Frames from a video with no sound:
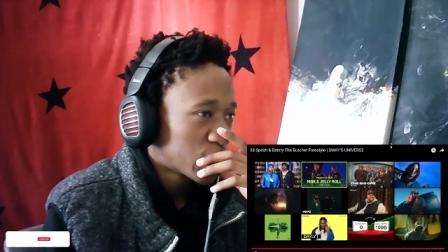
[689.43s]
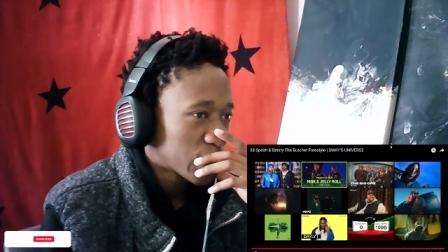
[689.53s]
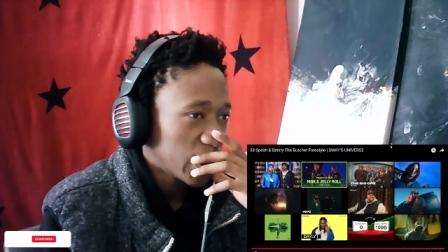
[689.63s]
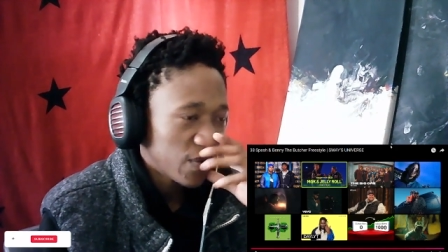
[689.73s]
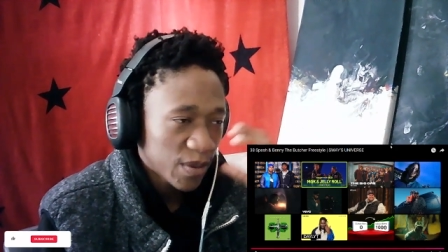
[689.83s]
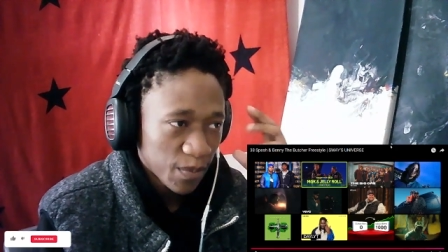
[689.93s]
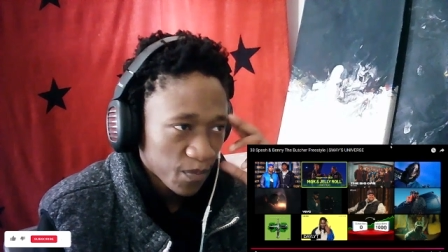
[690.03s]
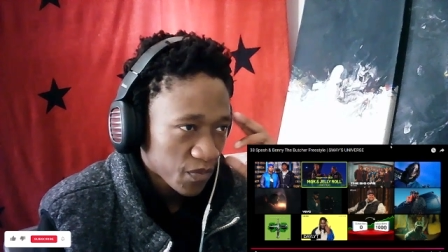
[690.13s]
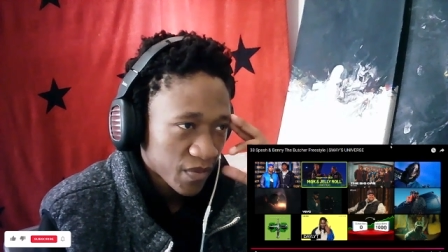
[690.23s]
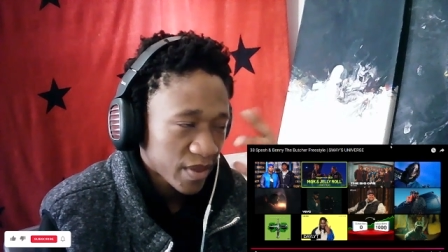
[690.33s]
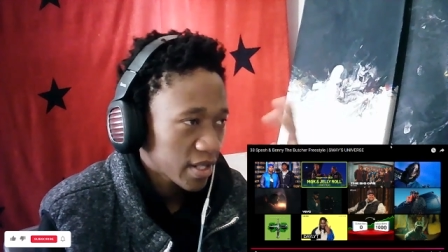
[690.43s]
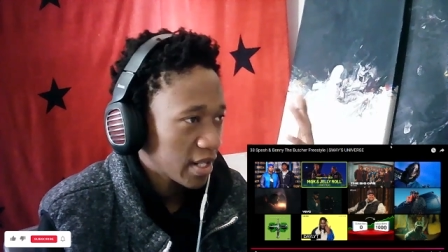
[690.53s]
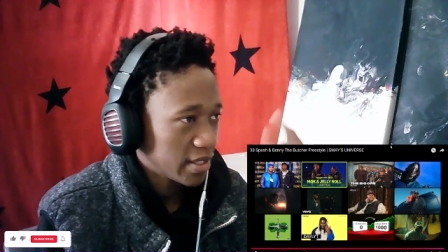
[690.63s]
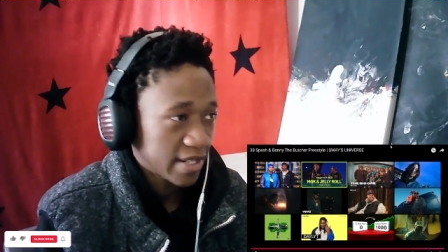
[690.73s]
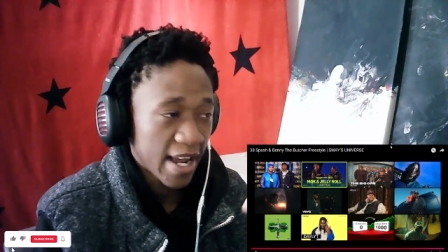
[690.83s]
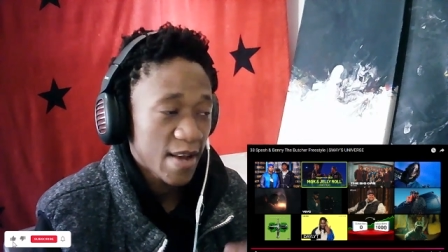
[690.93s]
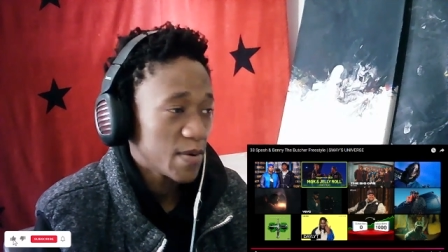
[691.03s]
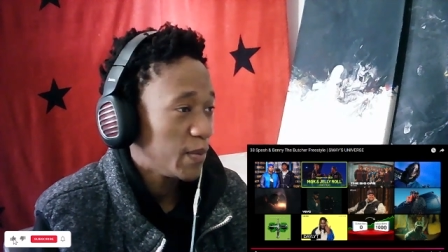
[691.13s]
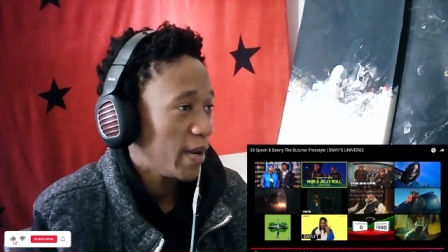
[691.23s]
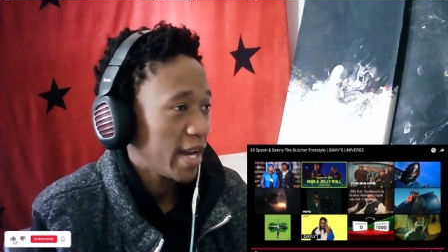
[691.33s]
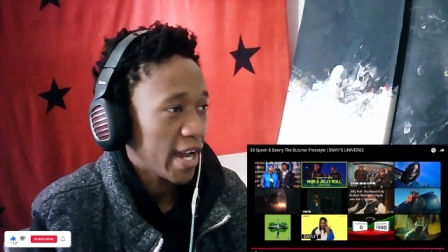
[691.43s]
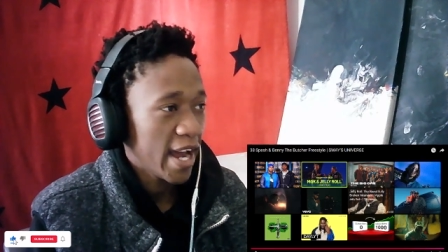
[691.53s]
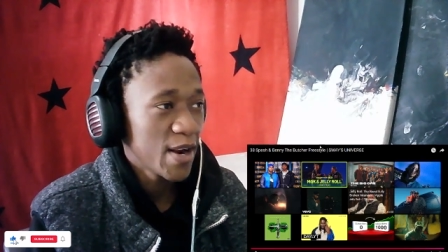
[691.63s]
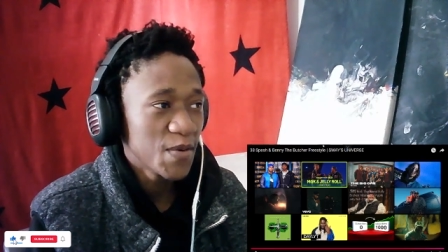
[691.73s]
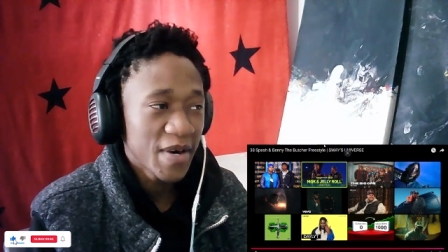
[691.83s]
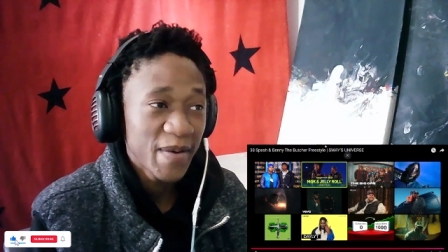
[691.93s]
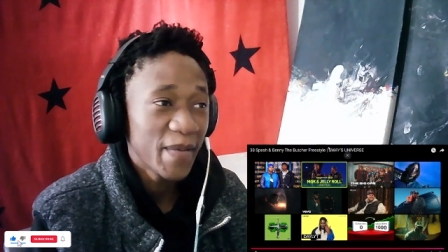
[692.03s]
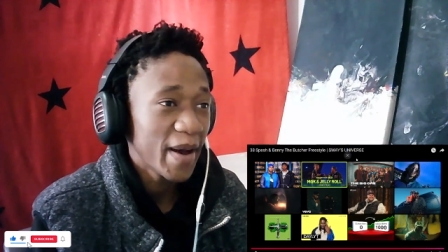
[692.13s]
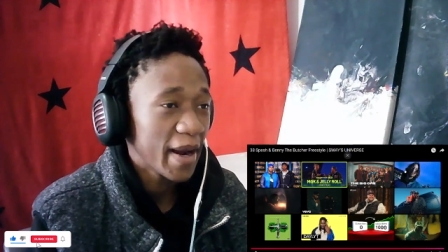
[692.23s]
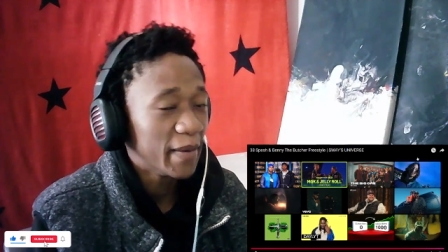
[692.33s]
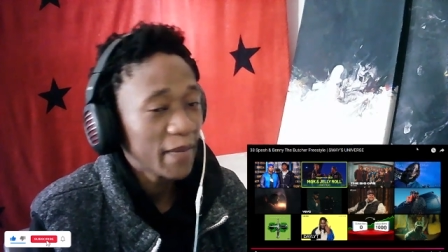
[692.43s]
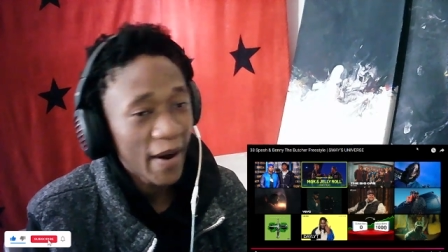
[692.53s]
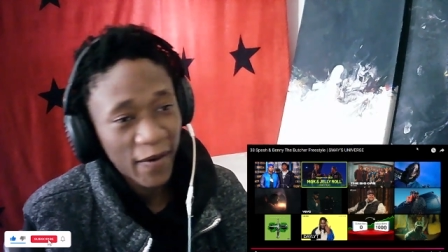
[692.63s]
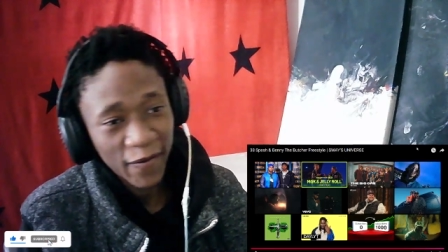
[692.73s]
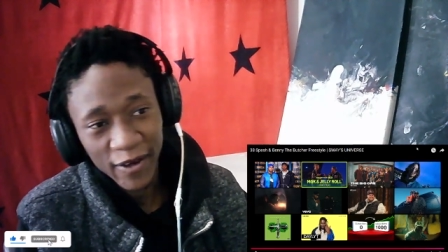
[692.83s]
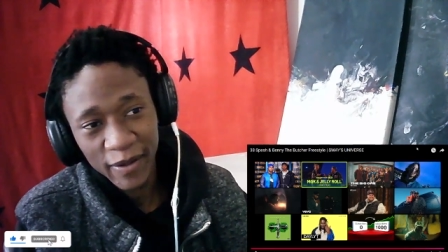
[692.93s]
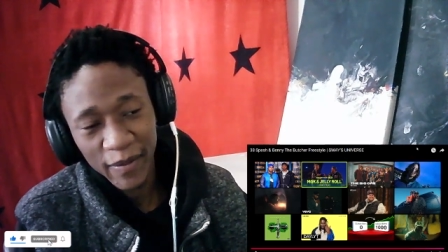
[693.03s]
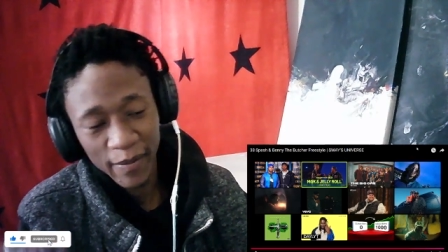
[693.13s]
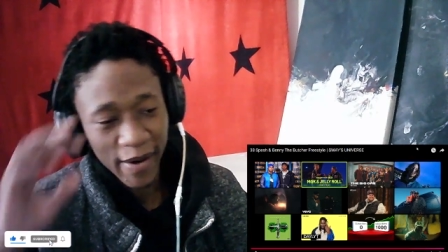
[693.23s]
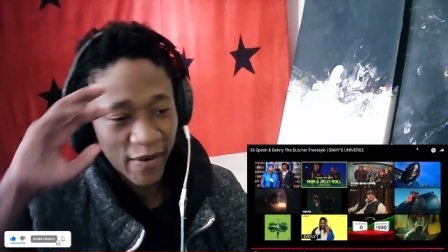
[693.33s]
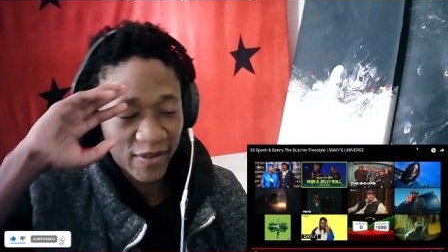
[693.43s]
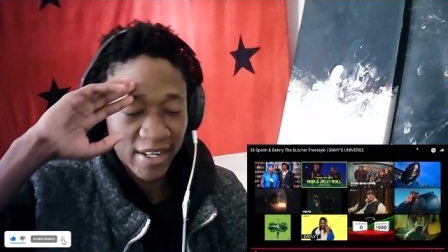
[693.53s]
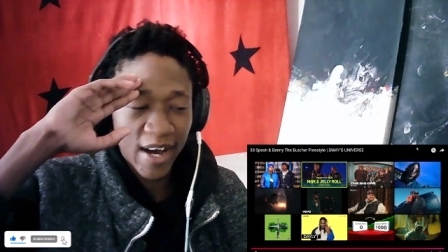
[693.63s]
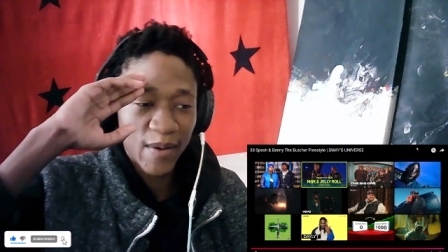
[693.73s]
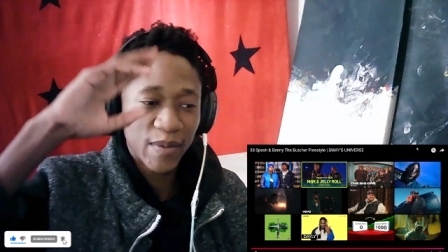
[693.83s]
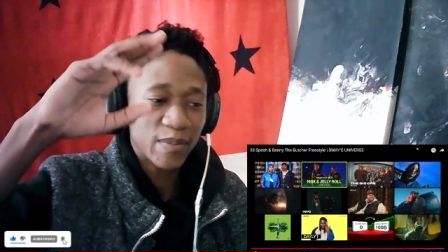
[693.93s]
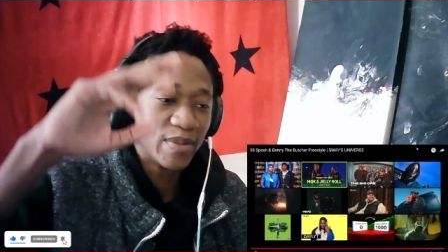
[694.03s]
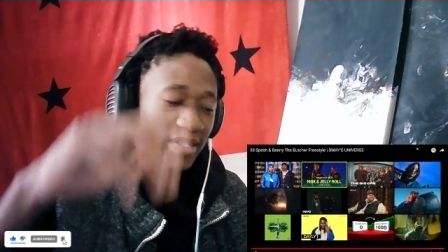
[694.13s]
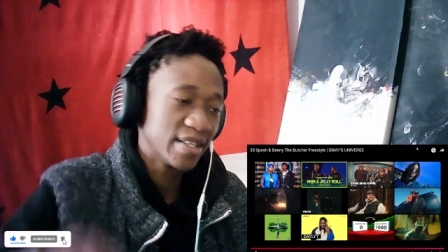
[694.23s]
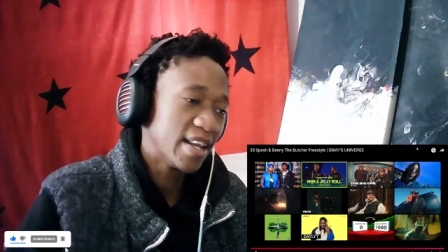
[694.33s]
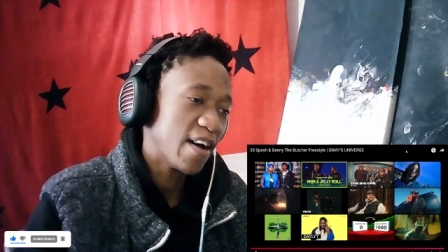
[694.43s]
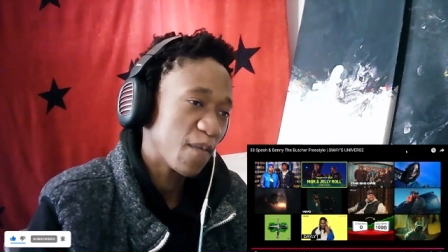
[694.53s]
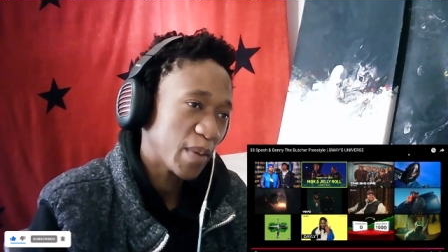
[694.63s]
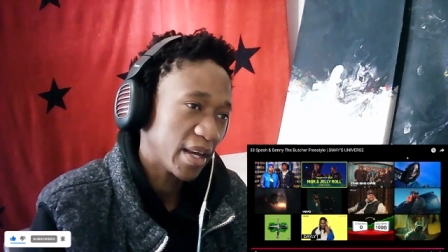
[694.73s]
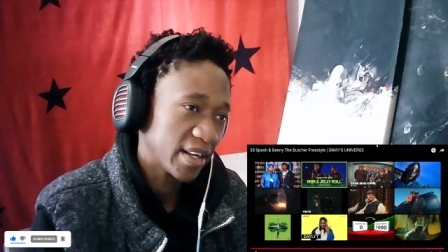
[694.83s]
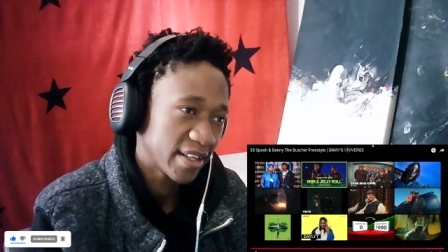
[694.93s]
giving damn man. Anyway, man, I'm out for him. I'm out for now, man. Peace and love, man.